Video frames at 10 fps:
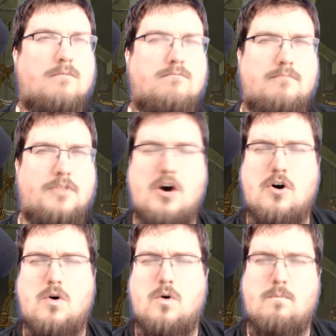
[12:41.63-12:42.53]

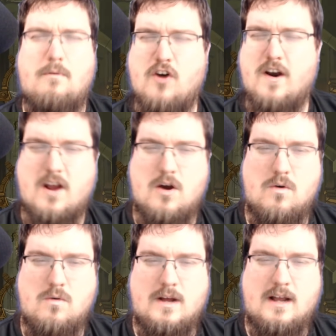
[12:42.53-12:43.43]
Though, before I
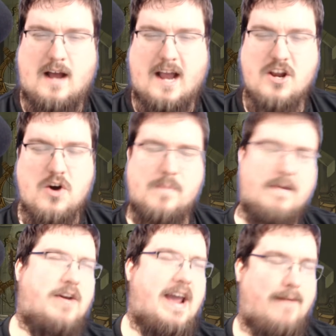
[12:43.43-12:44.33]
go, I know
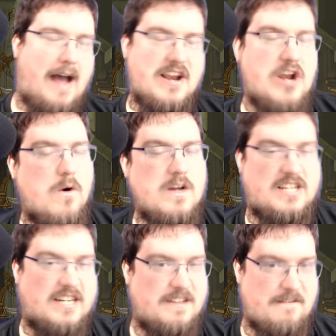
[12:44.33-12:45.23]
it
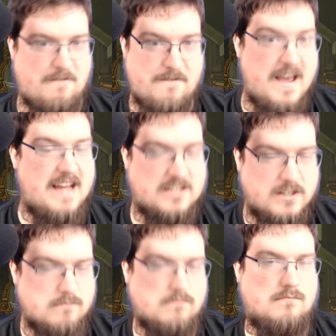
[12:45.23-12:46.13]
doesn't fit